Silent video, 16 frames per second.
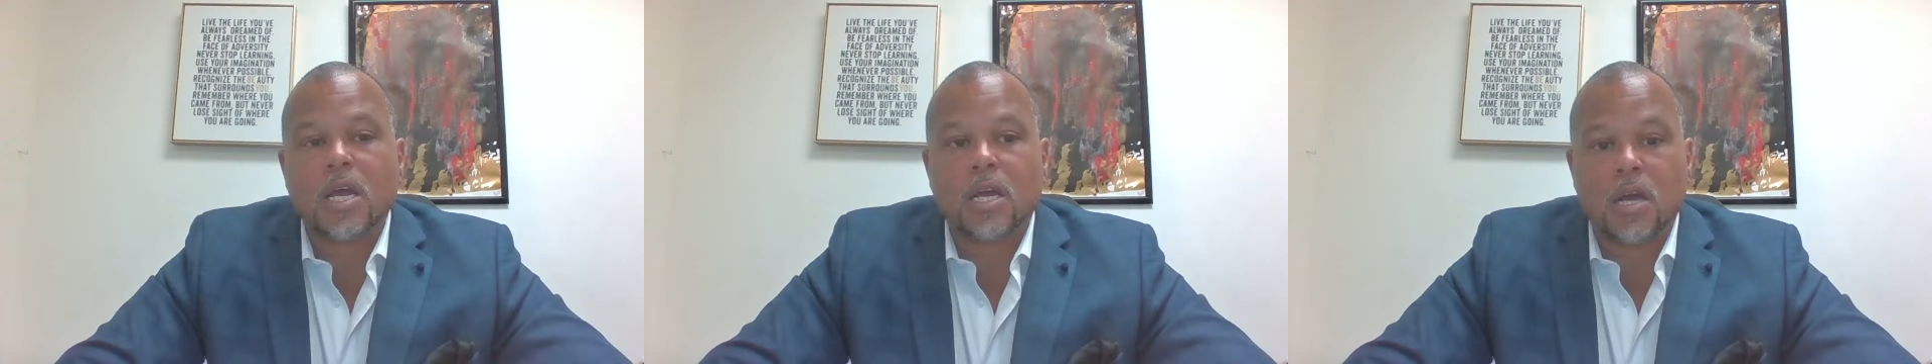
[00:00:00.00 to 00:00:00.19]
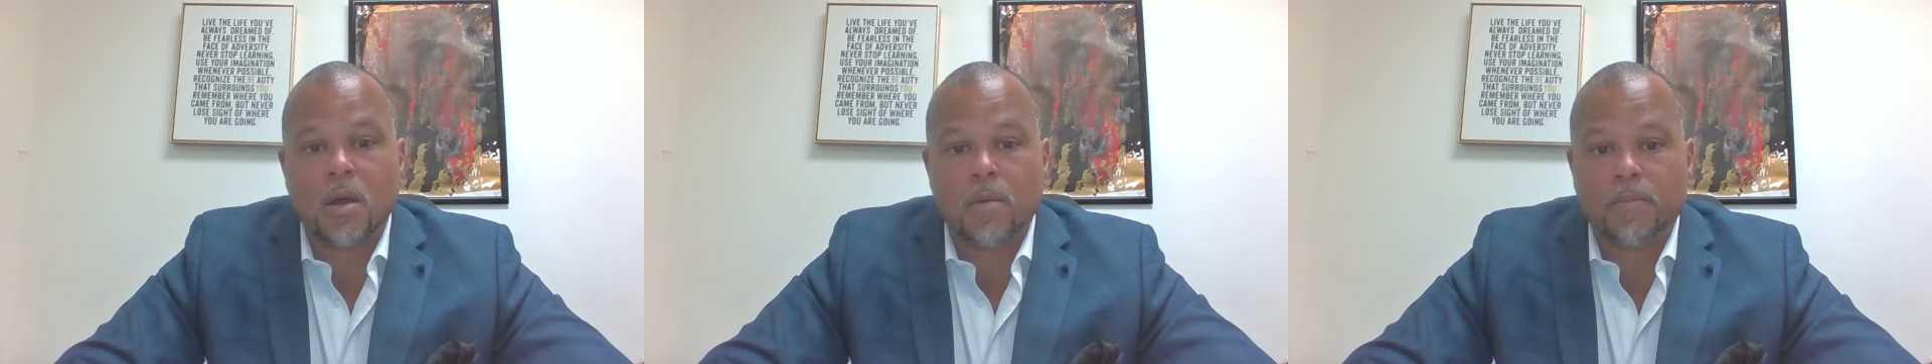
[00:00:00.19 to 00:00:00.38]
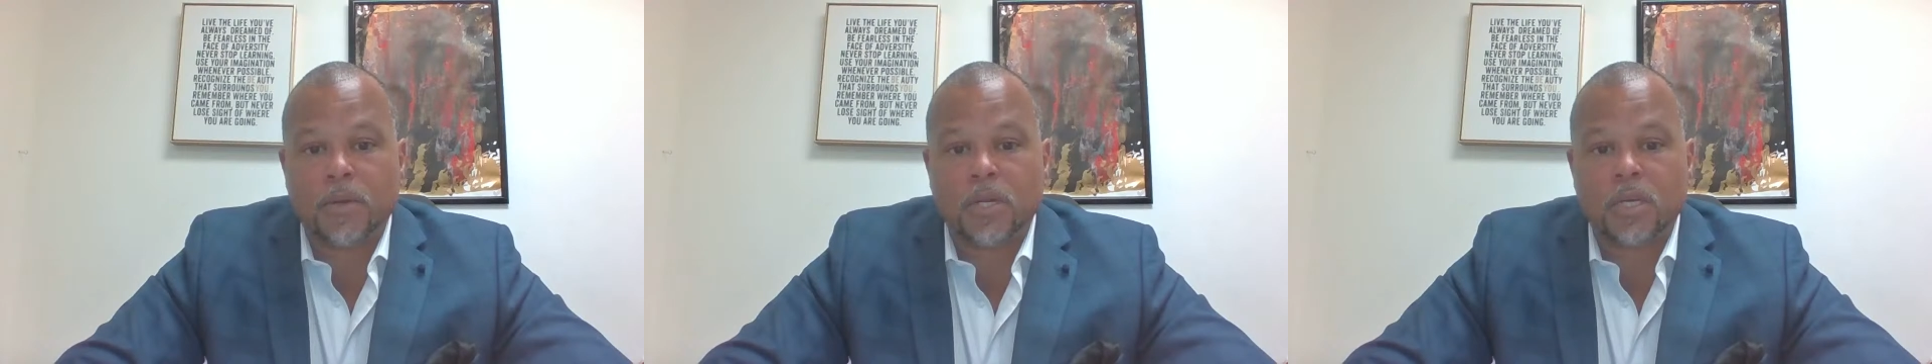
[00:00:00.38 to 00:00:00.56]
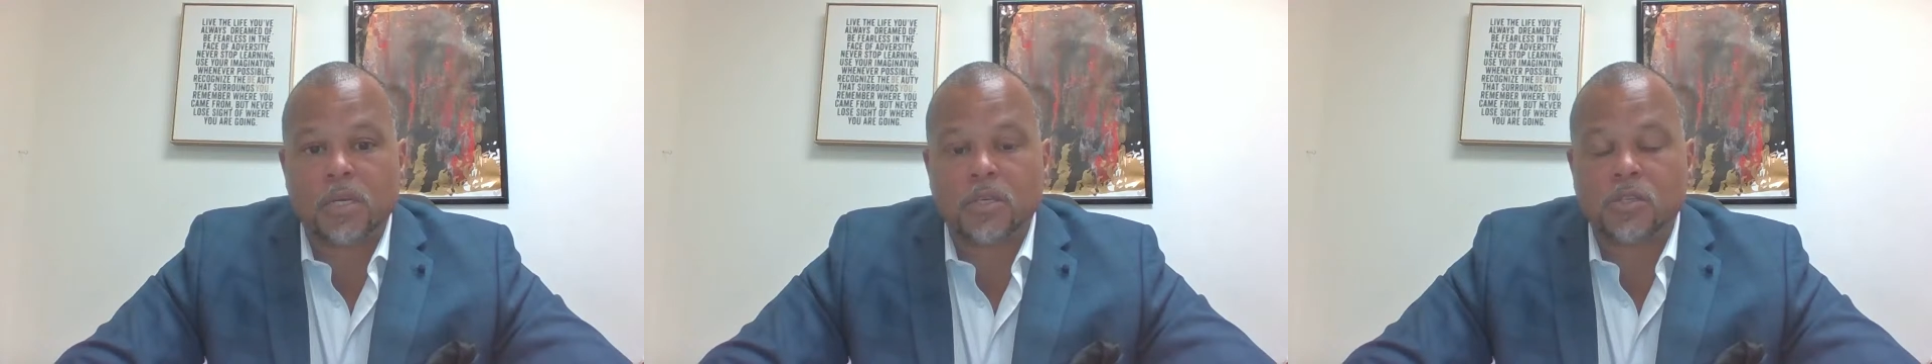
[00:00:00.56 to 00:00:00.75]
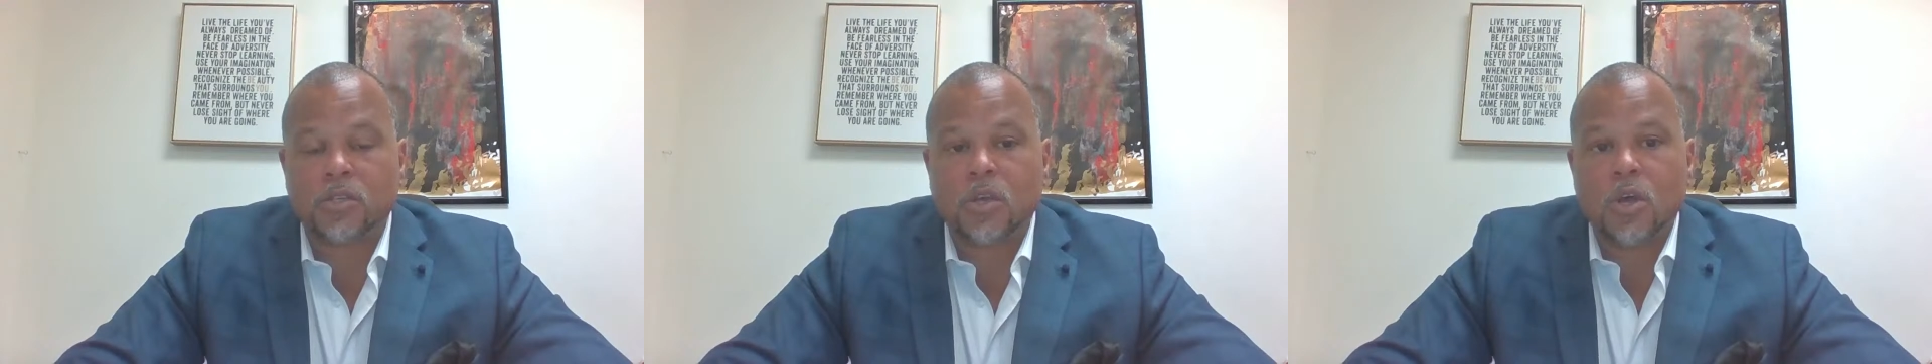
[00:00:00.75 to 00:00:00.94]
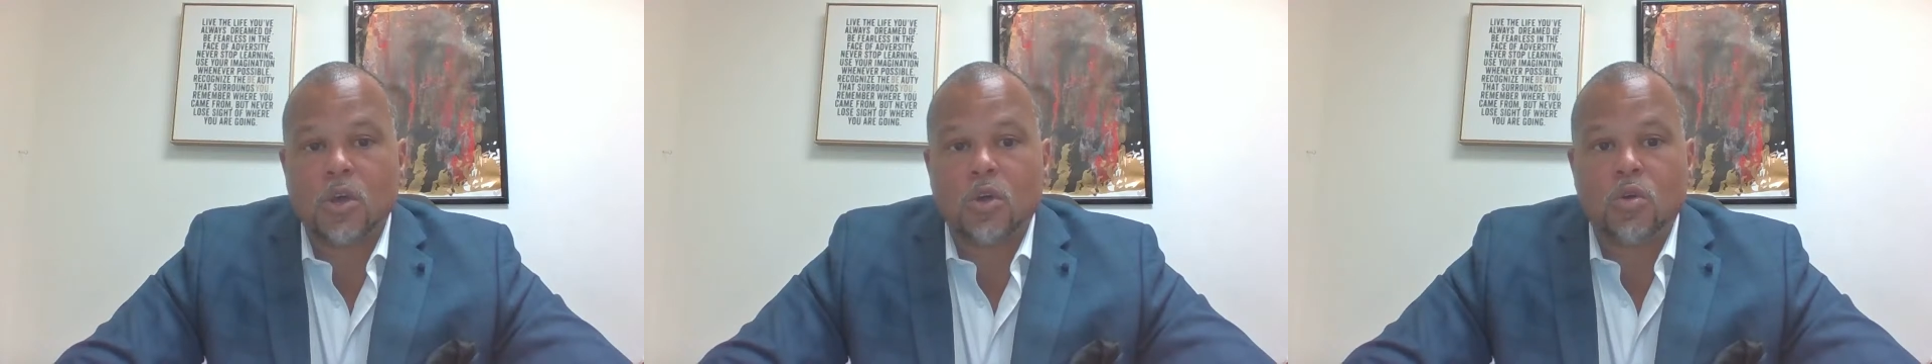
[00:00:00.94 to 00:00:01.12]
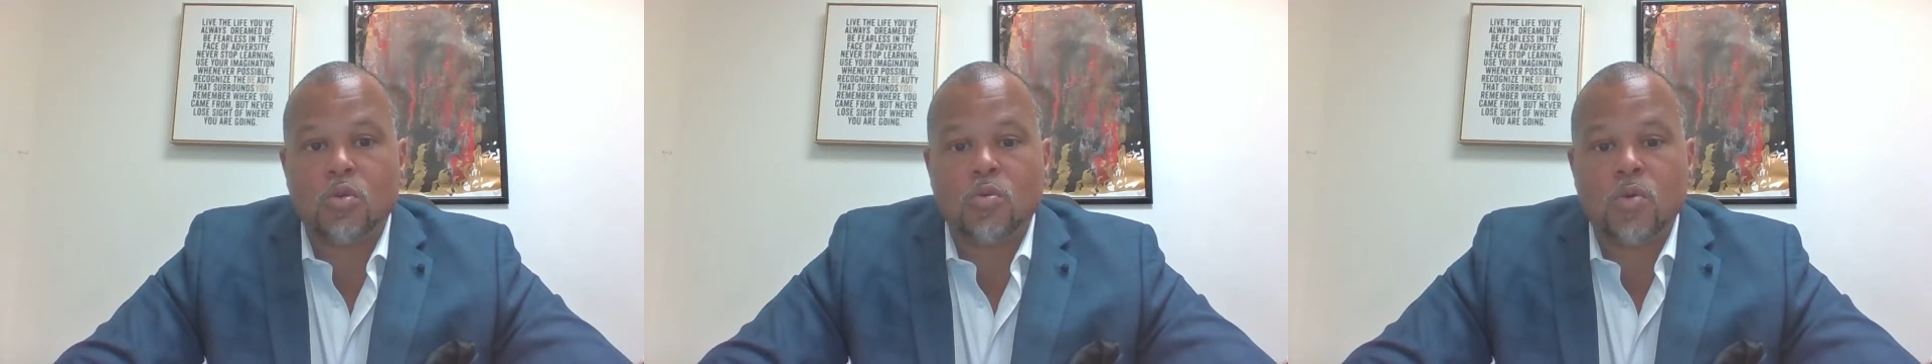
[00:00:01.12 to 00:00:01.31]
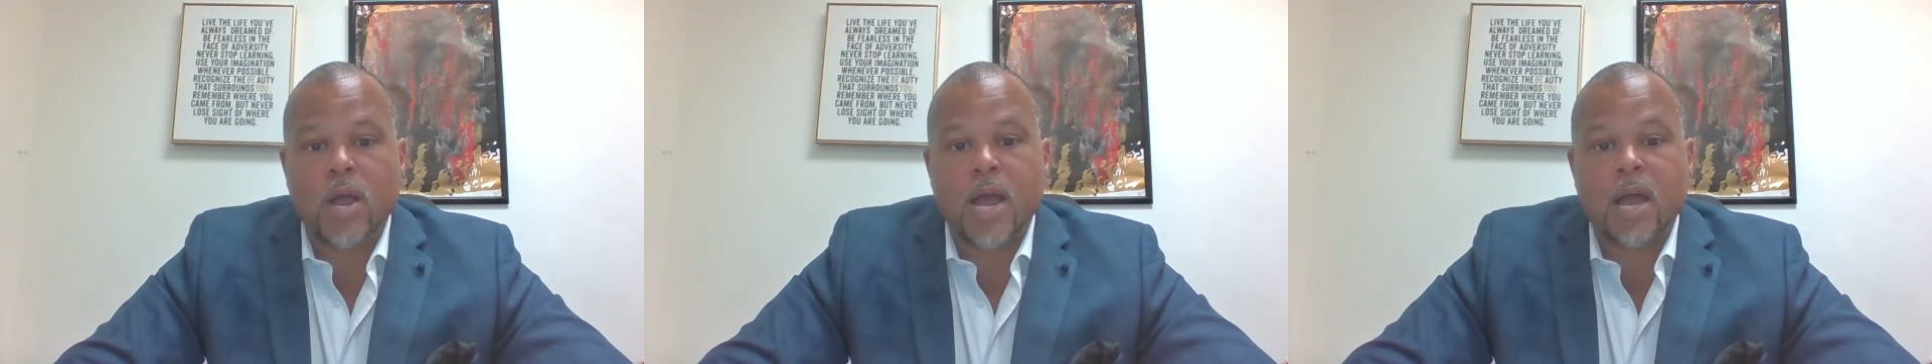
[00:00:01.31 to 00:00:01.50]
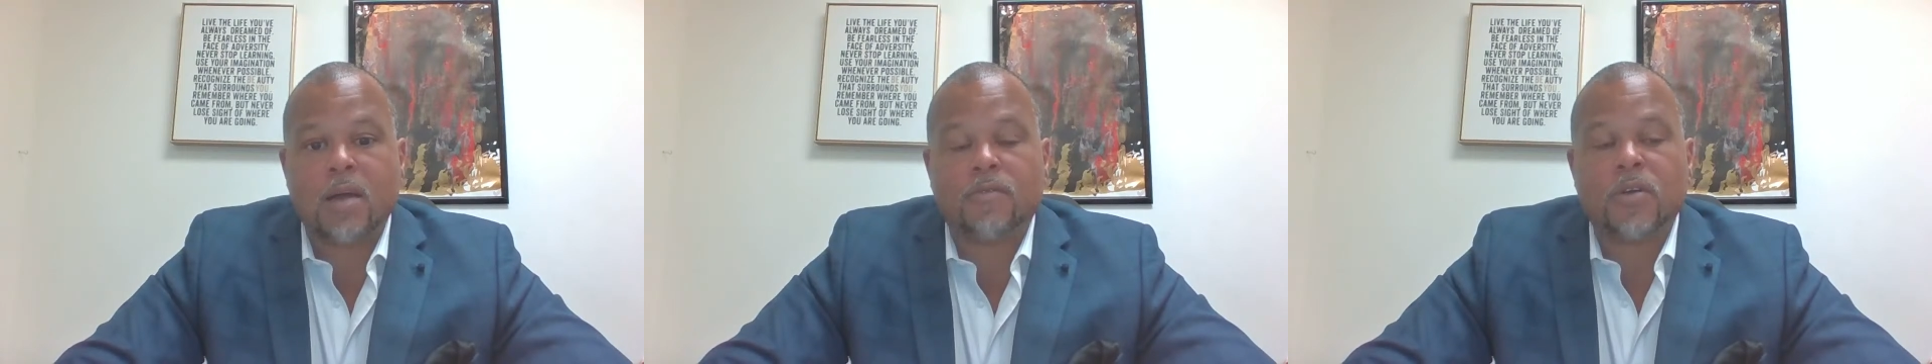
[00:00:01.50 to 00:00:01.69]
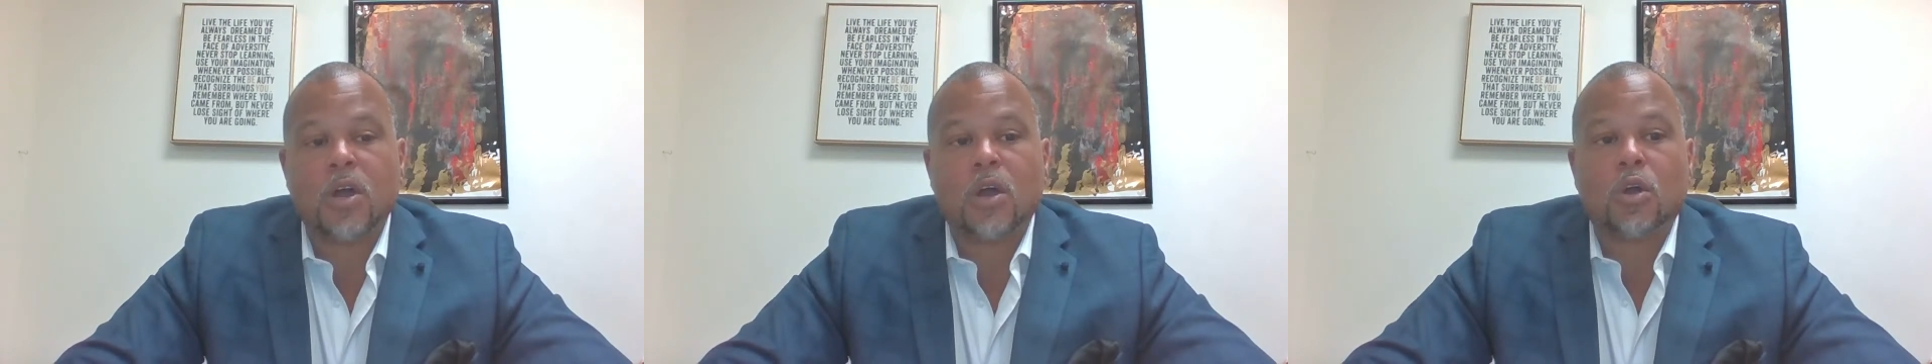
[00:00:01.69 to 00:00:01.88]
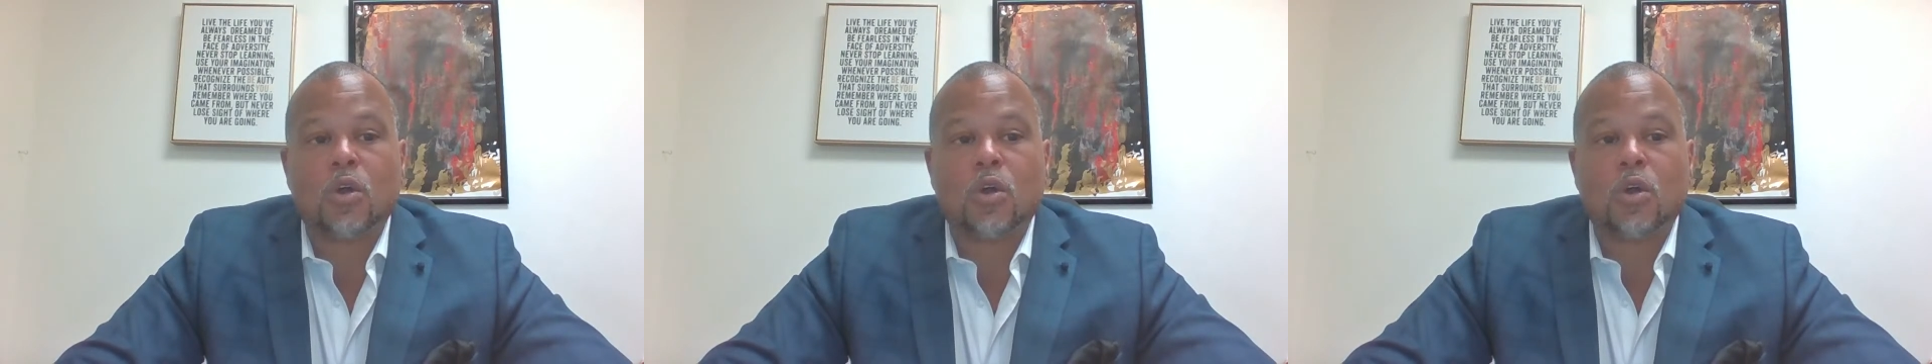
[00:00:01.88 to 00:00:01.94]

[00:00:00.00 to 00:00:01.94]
companies who have